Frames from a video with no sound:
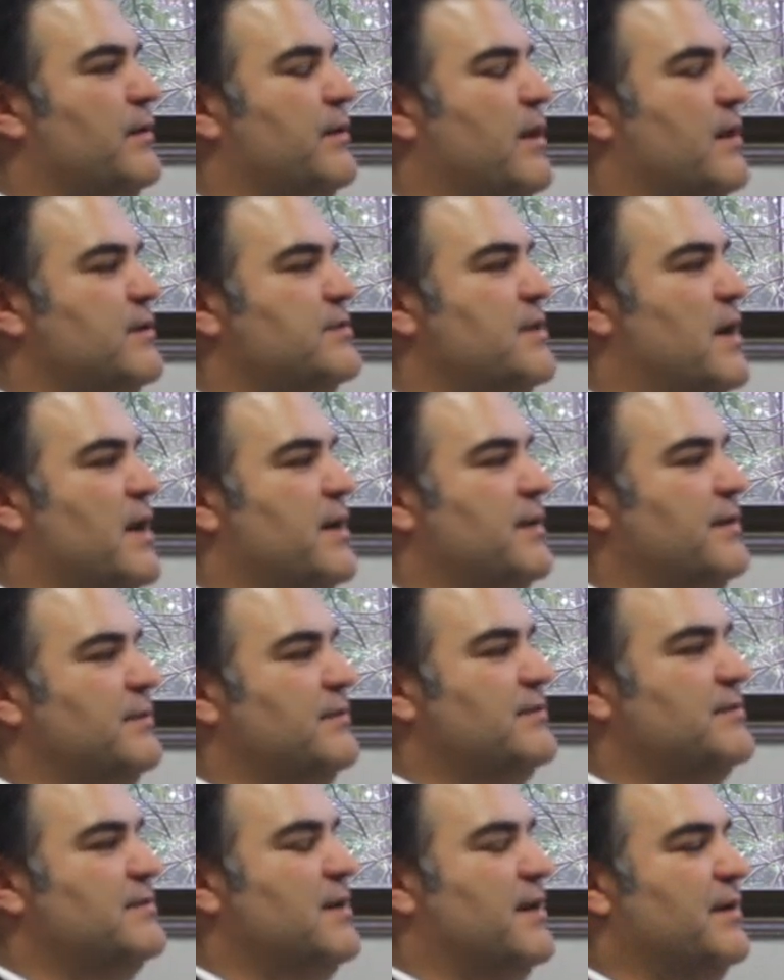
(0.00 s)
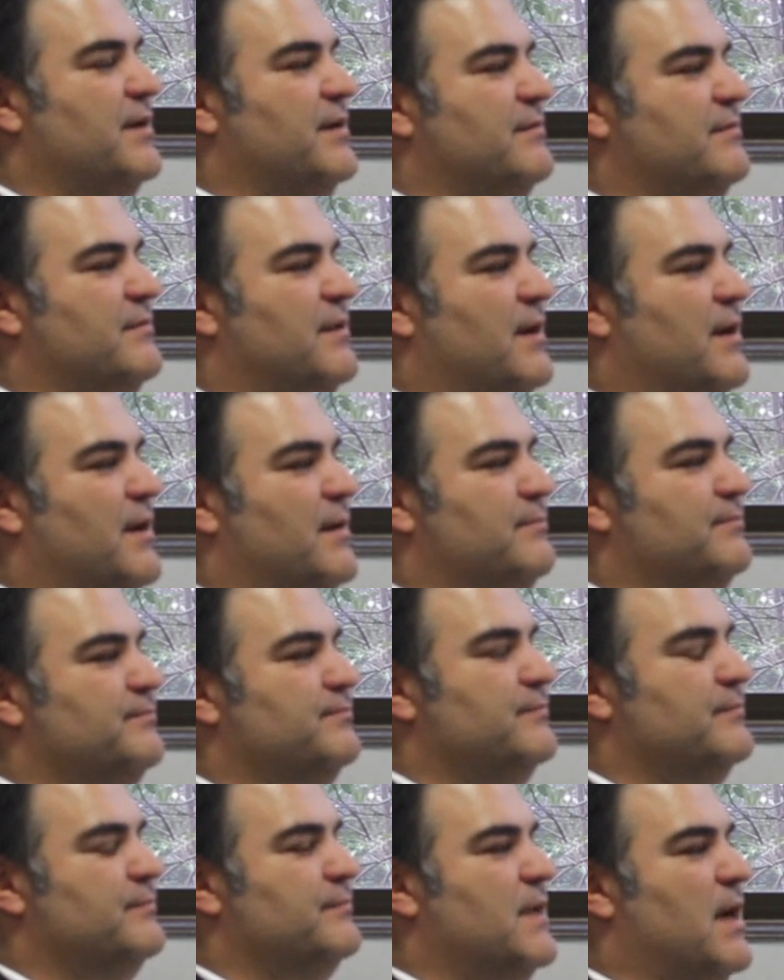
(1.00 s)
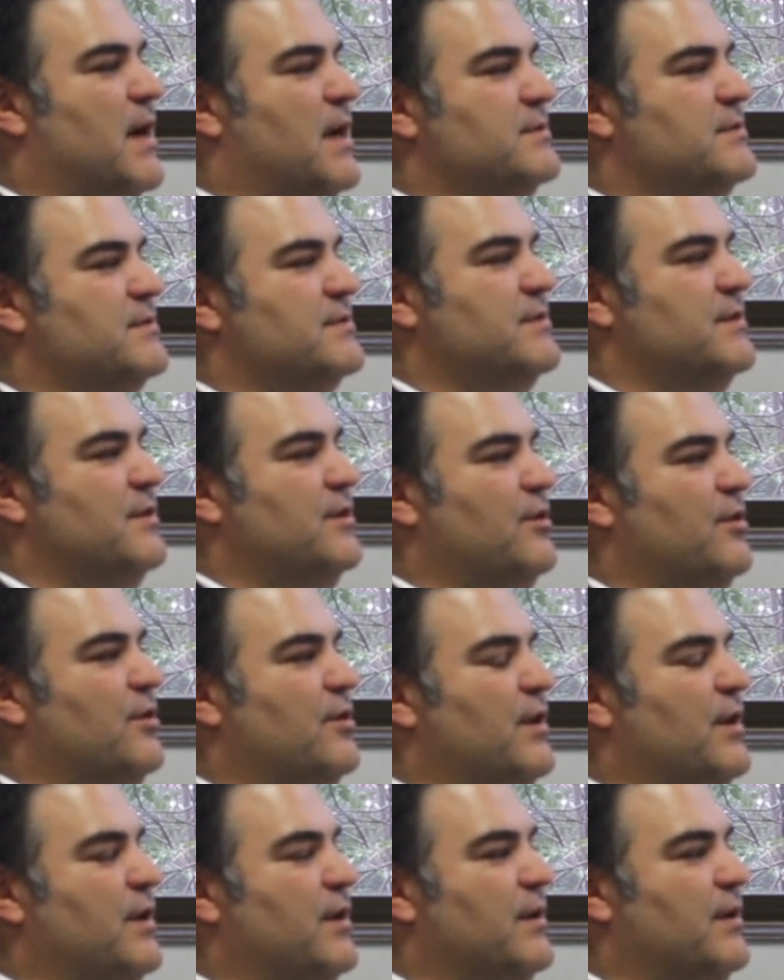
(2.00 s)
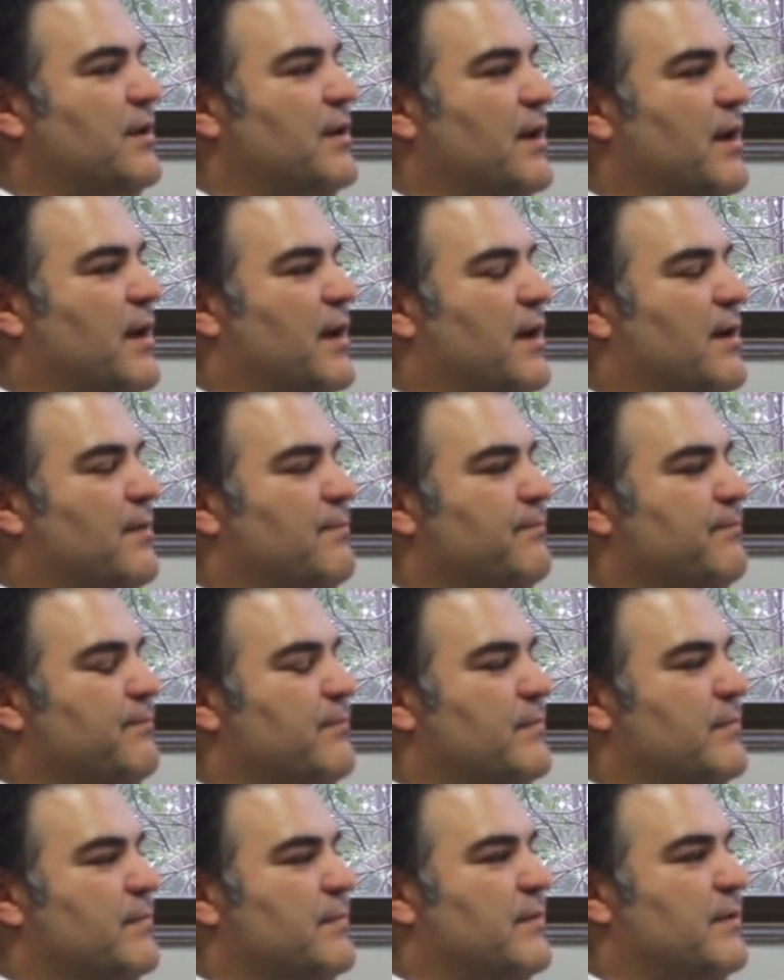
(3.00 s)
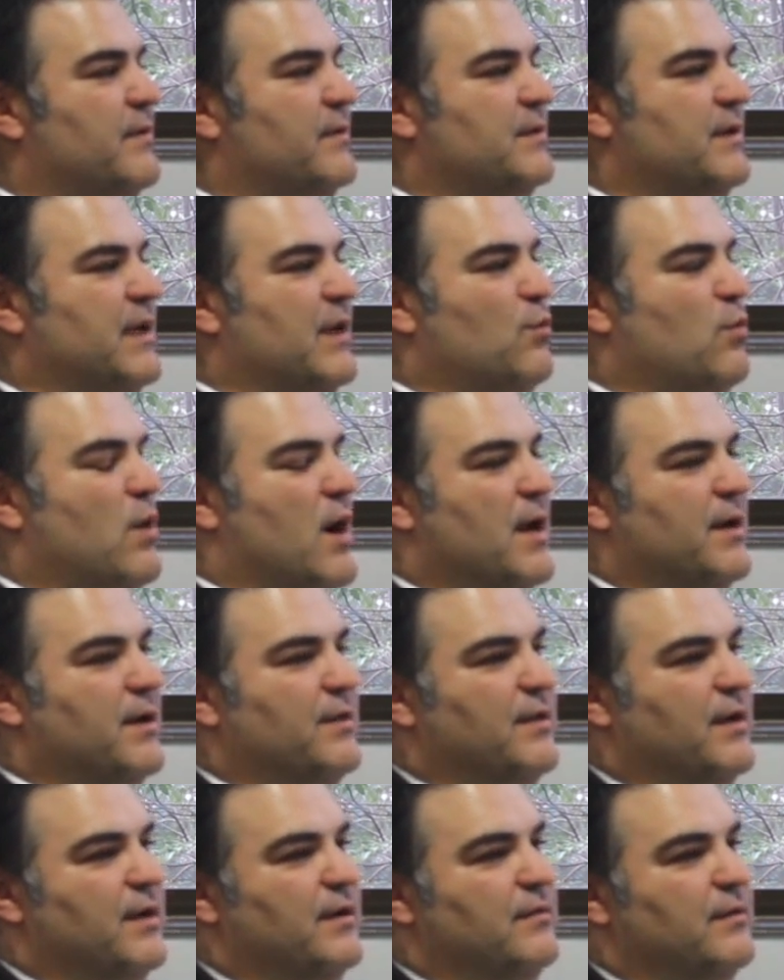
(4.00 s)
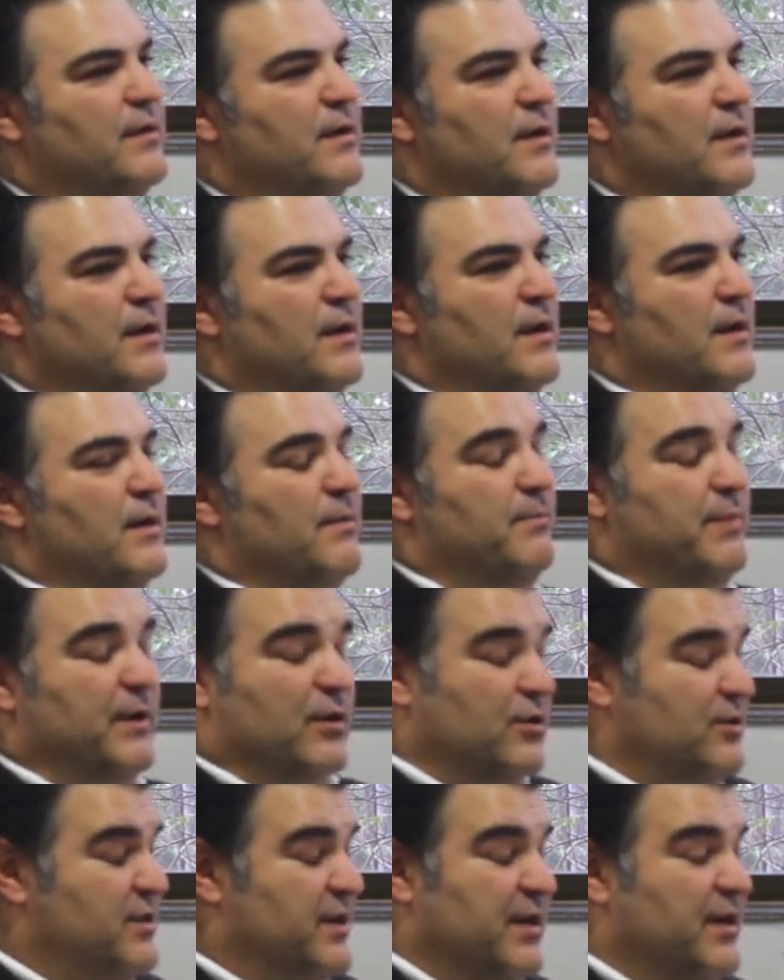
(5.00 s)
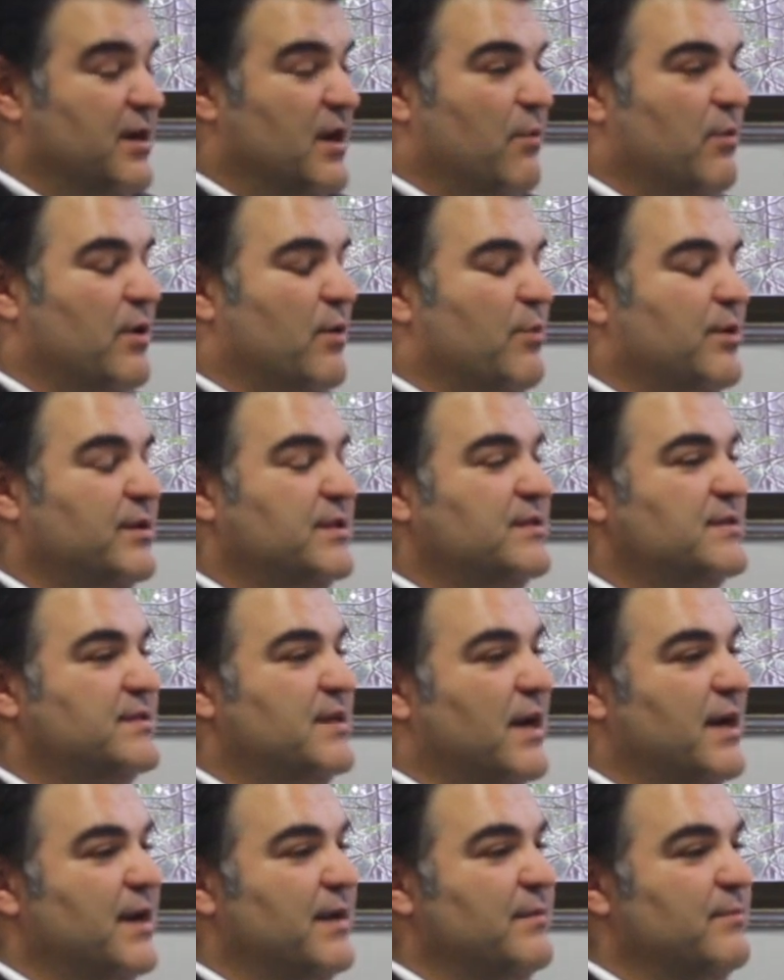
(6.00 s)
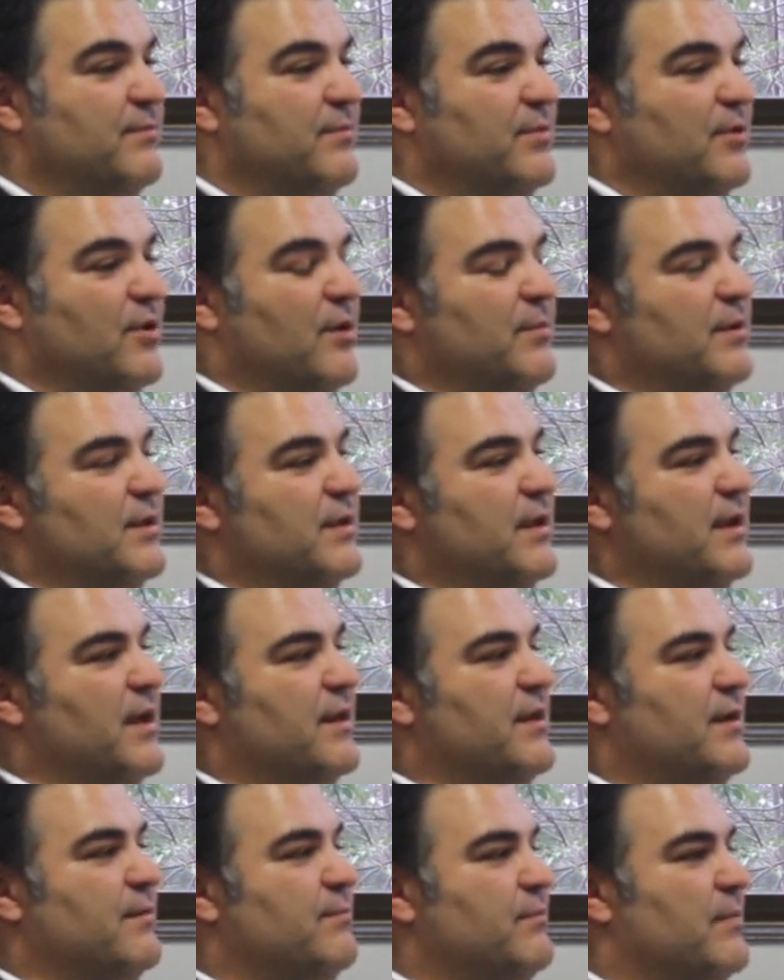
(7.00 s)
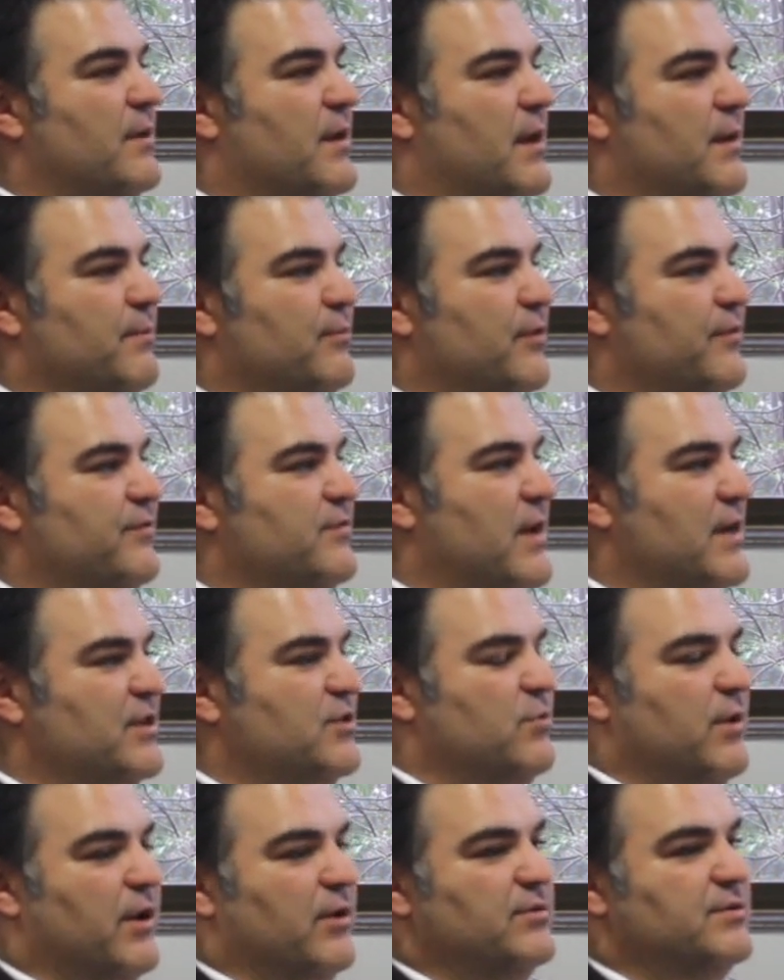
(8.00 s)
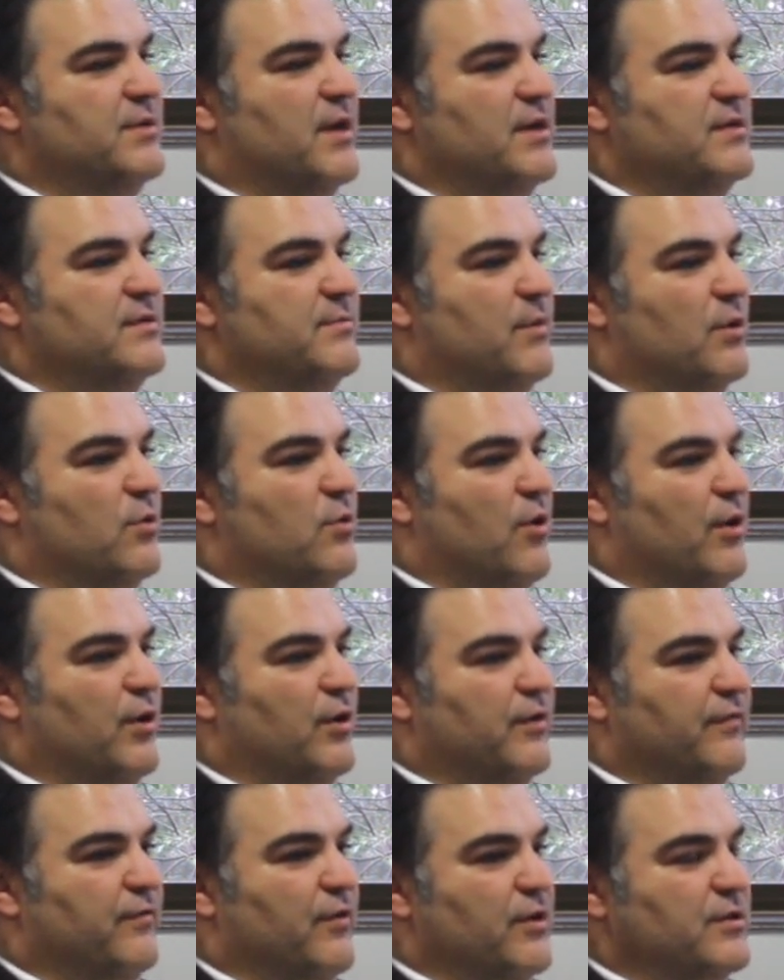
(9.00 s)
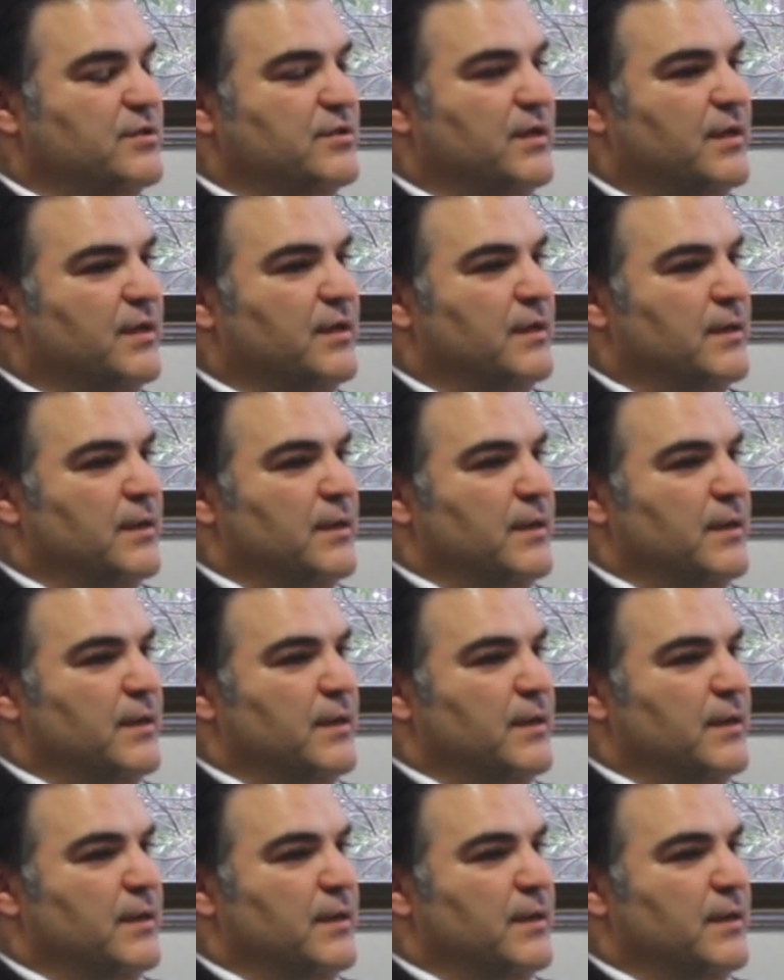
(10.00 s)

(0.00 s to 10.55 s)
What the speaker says: I started arts in uni, year one, and then because I didn't know what I wanted to study predominantly, and then moved to actuarial studies at Macquarie University.